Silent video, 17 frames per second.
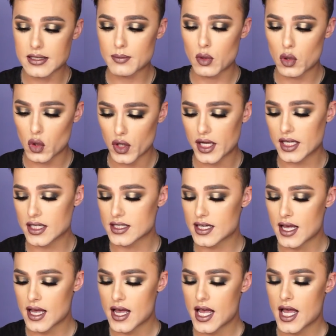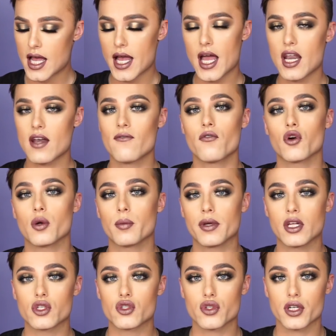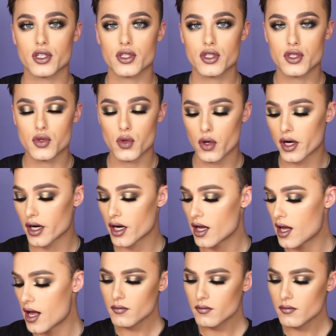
point and for it being drugstore.